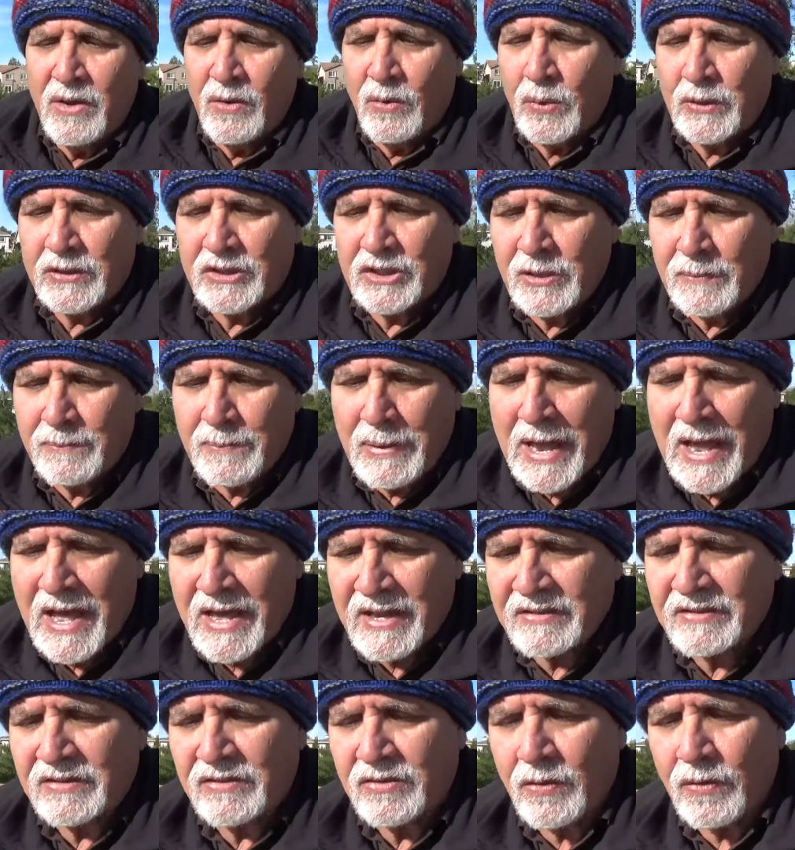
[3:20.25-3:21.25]
which he
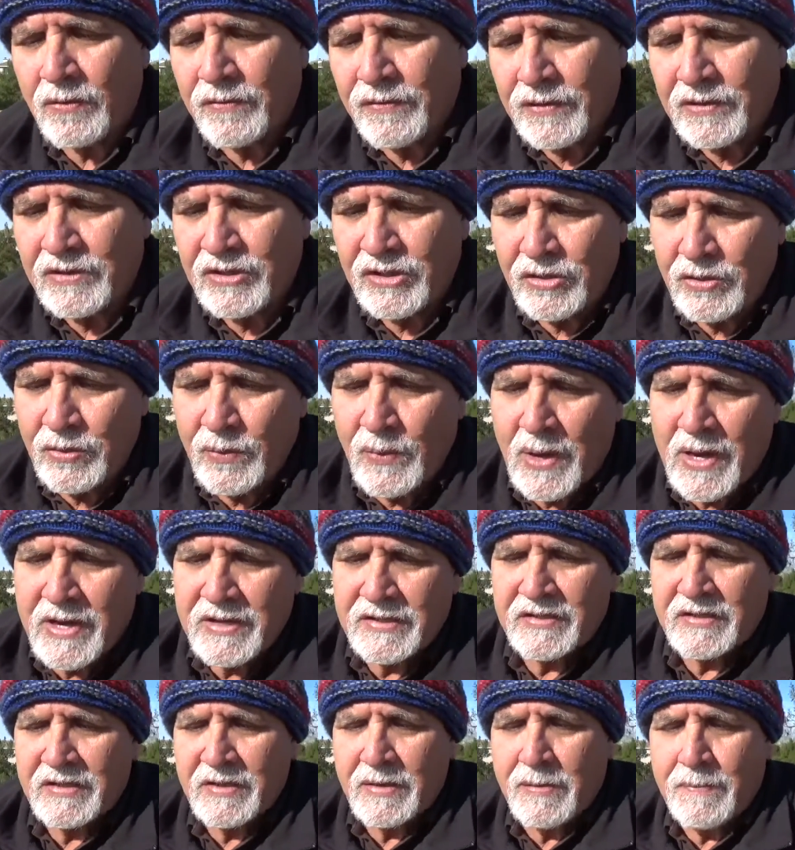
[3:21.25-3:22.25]
passed over to
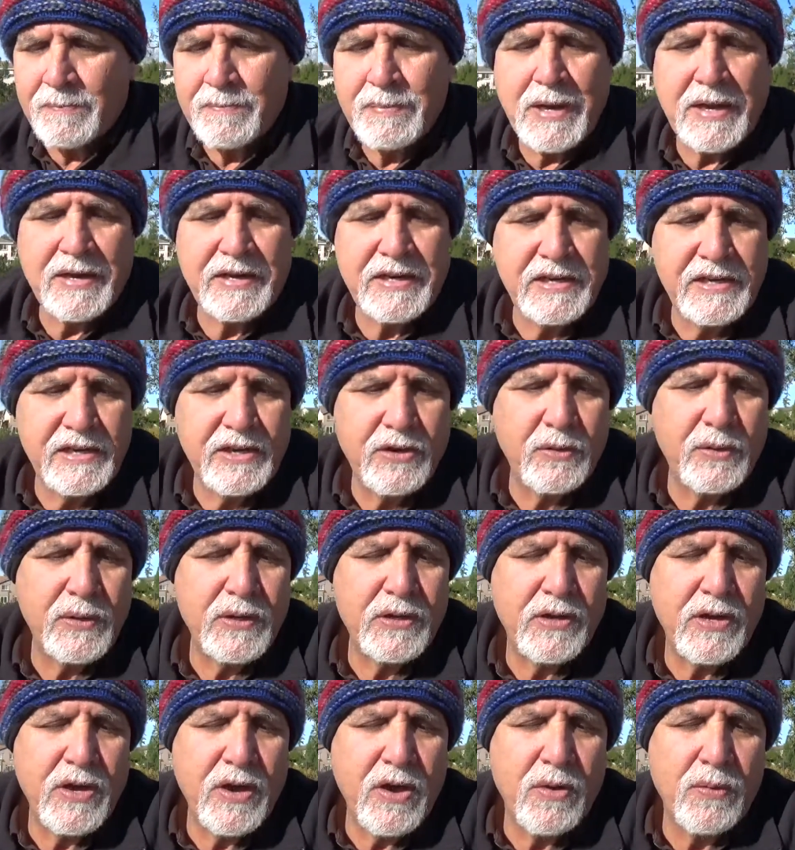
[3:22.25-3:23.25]
us about a year
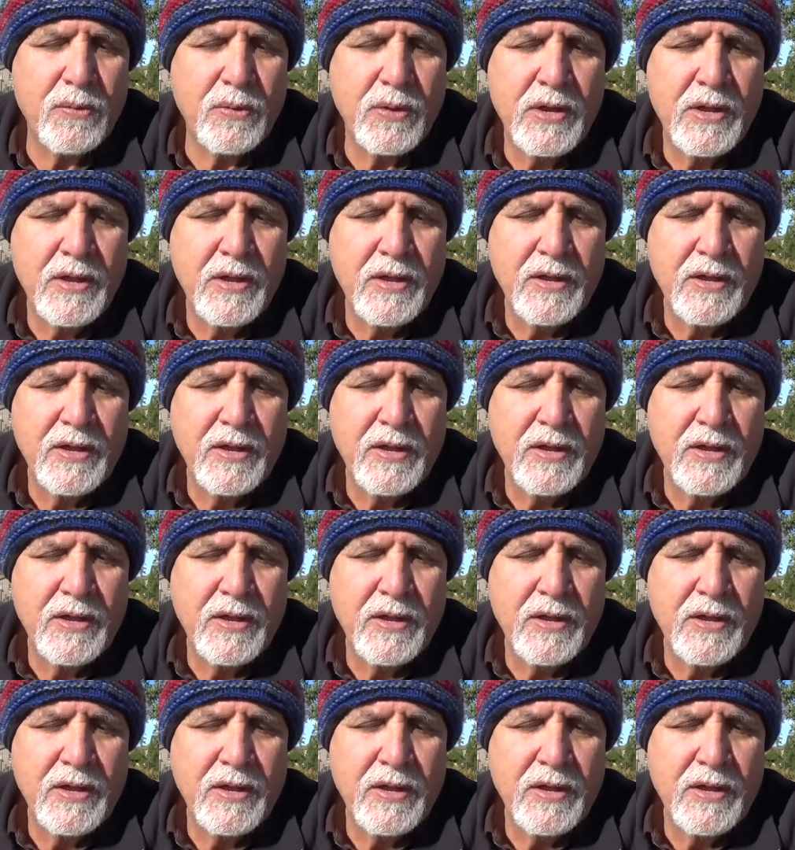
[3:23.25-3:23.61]
ago,